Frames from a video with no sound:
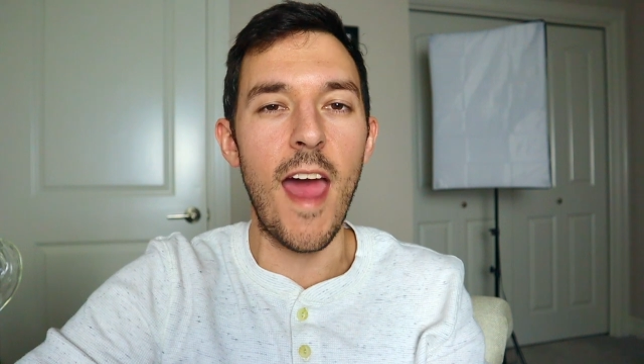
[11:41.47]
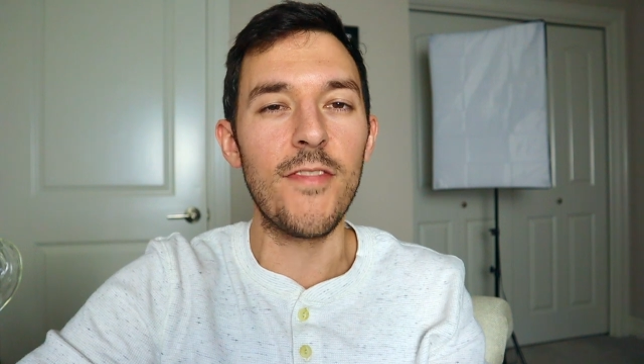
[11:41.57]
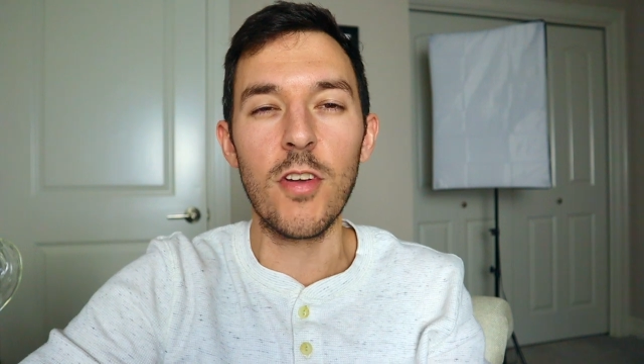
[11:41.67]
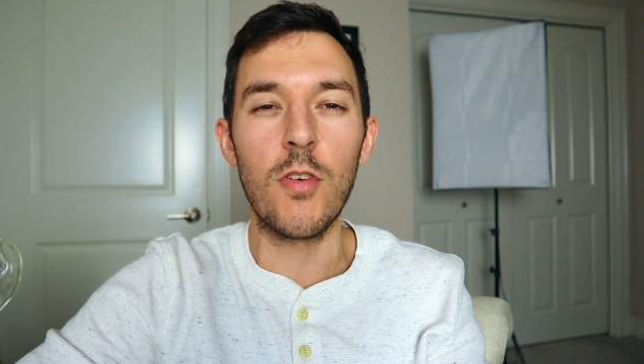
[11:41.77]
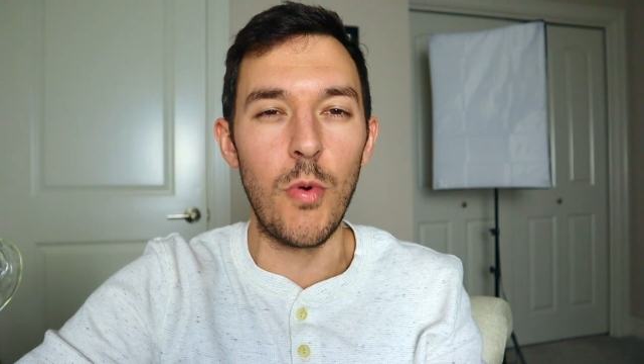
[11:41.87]

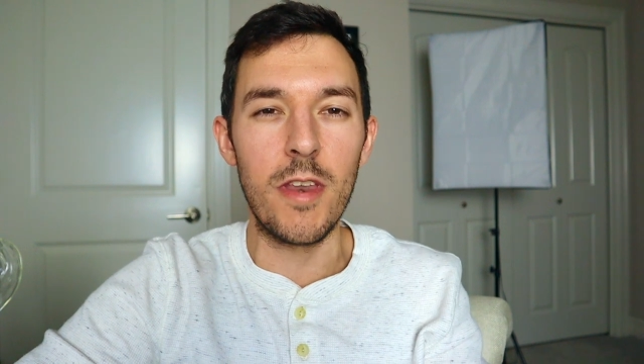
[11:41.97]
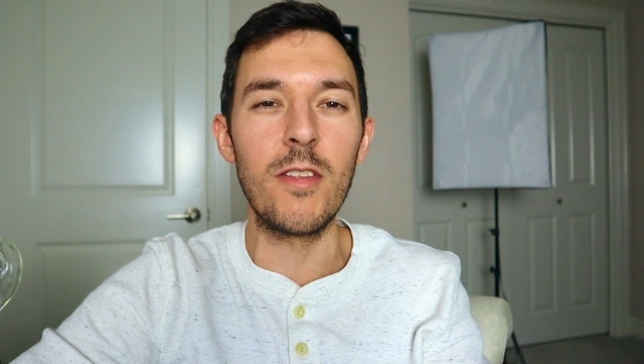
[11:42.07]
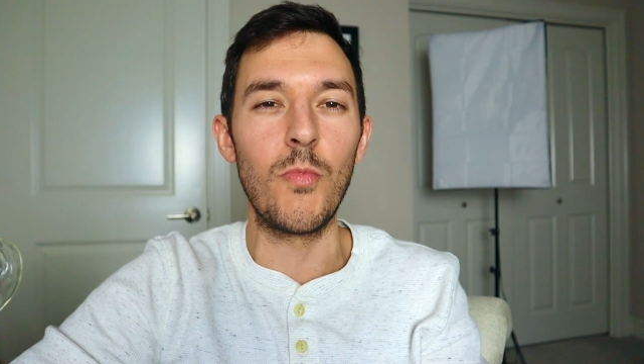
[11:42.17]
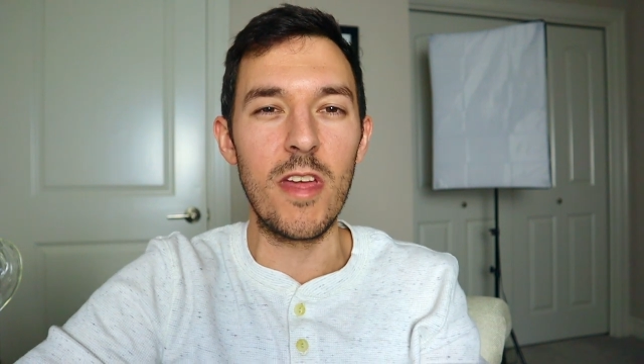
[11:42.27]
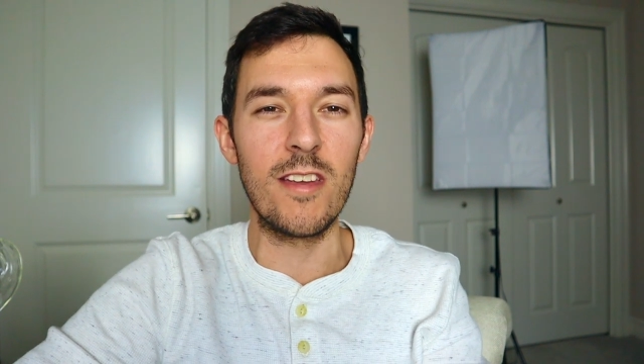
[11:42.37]
after
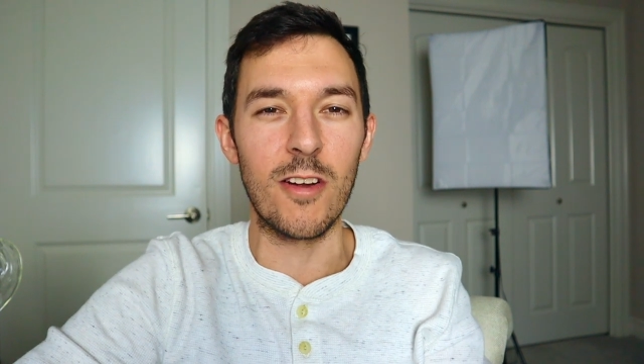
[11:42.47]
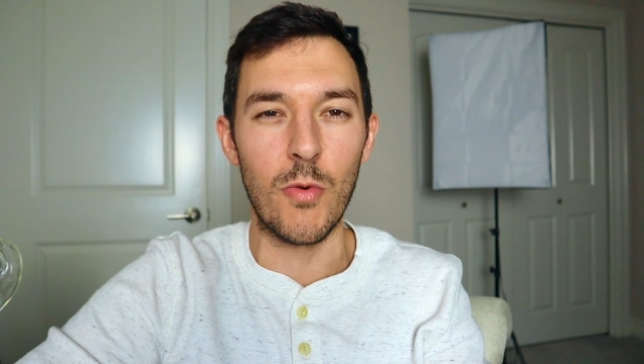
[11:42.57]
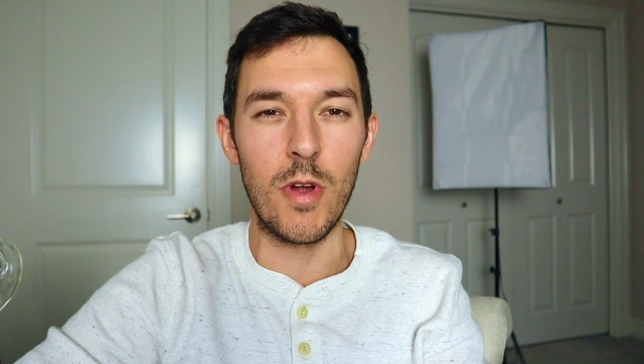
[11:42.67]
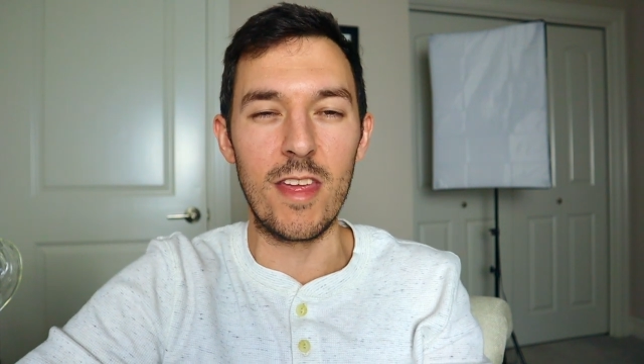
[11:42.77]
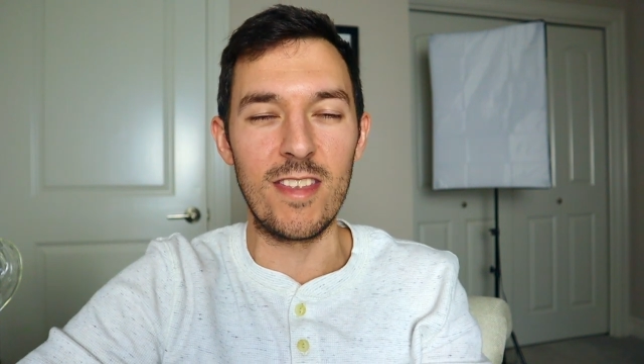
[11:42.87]
quitting weed or
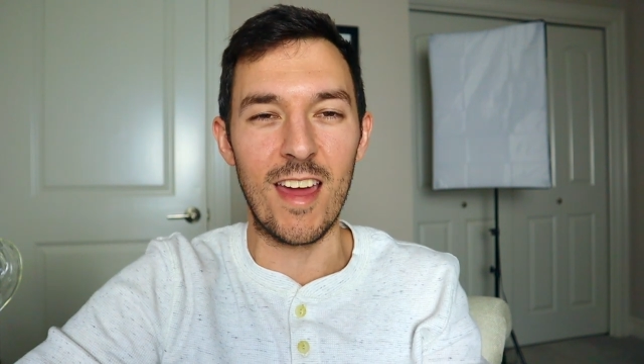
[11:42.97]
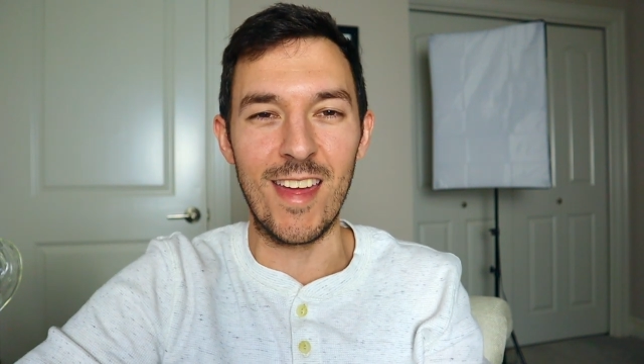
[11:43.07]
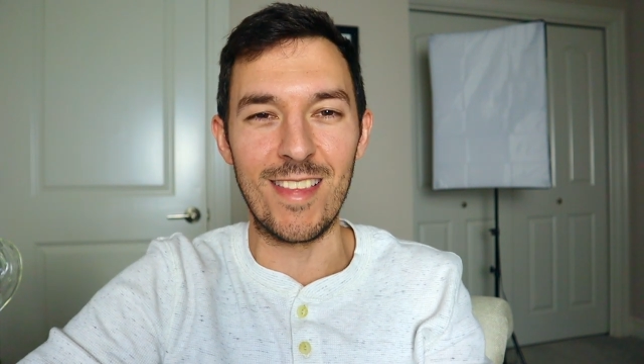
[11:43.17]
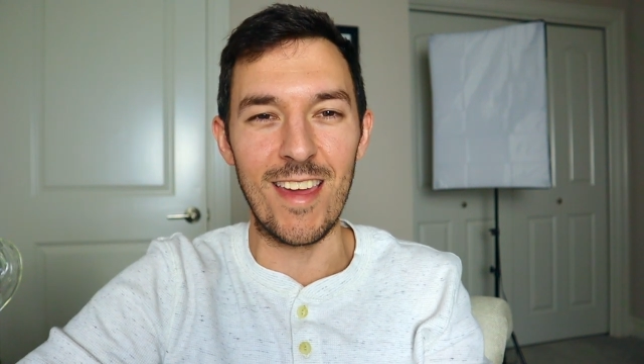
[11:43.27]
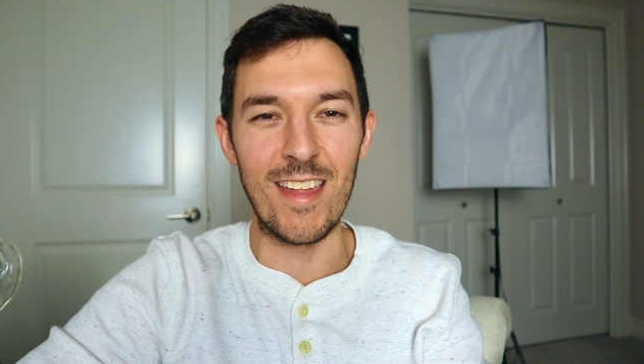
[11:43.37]
quitting
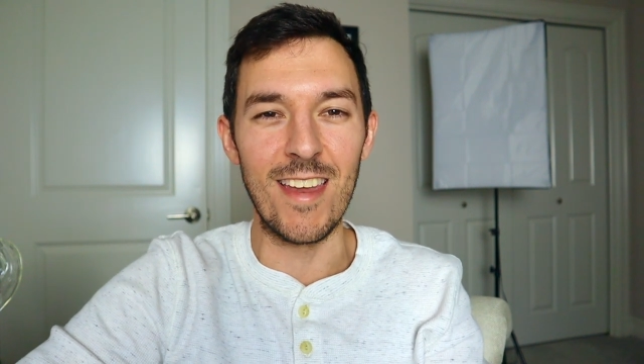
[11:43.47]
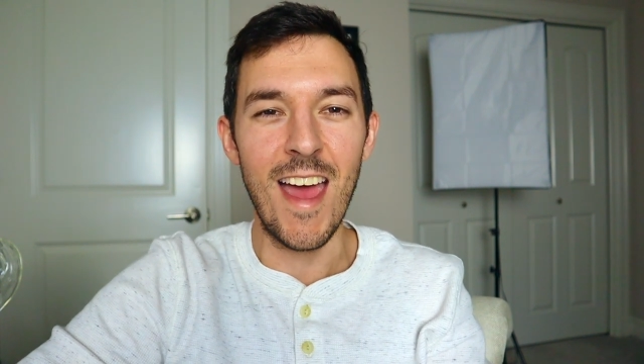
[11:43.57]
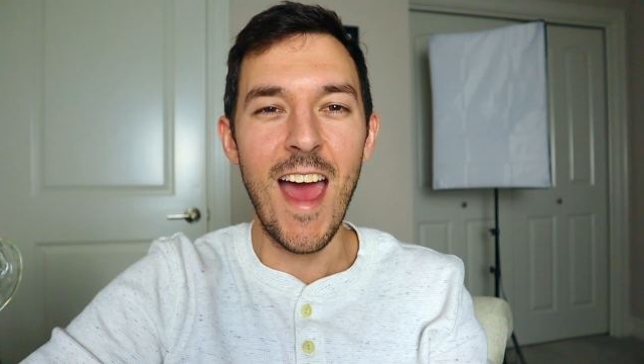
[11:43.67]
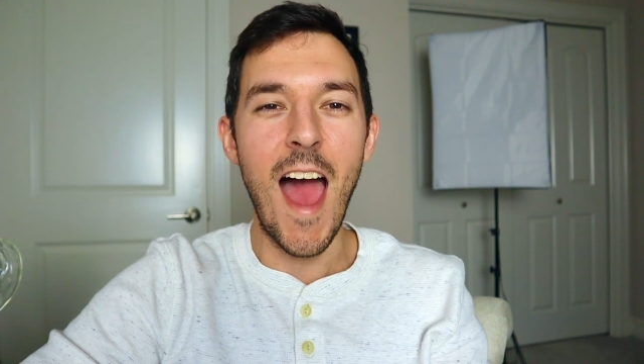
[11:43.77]
nicotine?